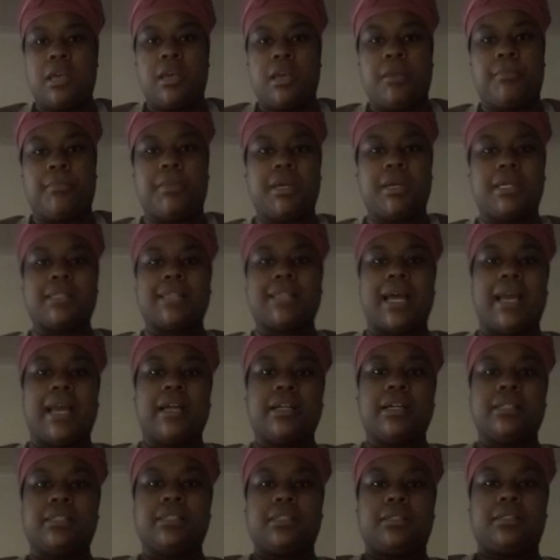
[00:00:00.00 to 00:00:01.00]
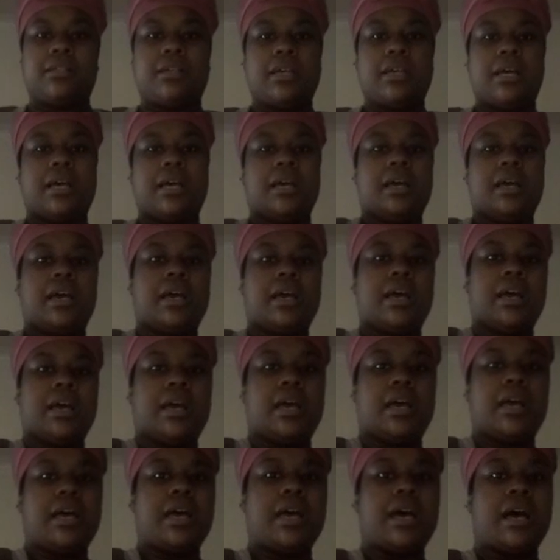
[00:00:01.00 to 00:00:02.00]
because
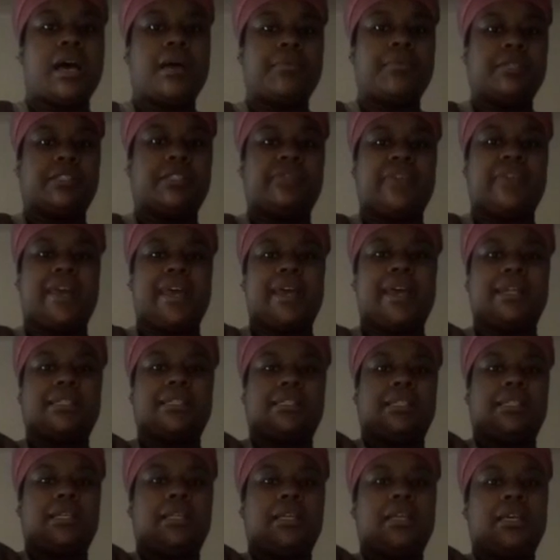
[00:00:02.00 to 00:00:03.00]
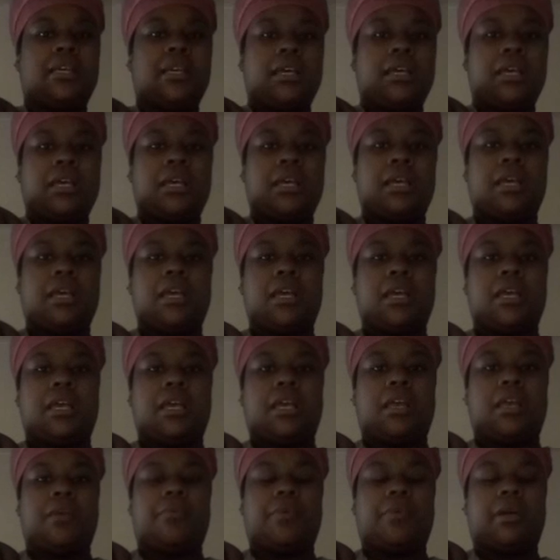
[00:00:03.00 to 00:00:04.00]
I was fasting
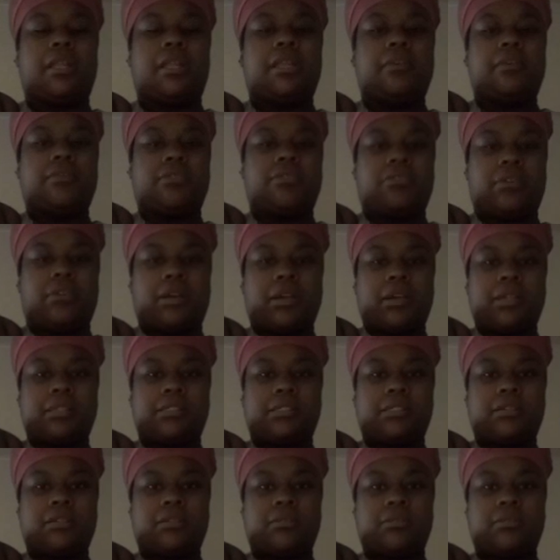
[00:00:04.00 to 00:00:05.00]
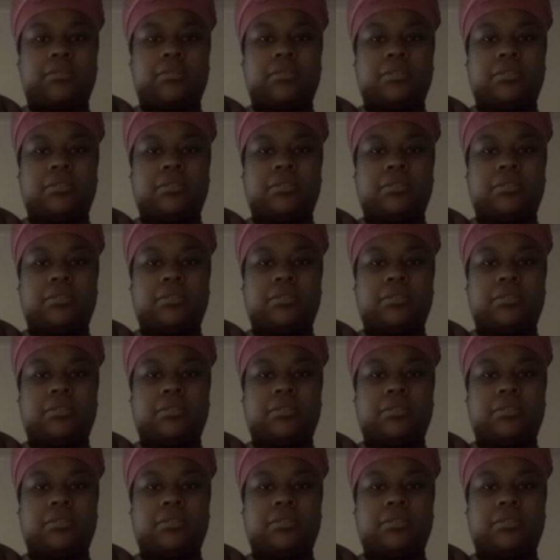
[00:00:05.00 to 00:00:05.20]
and wasn't even trying to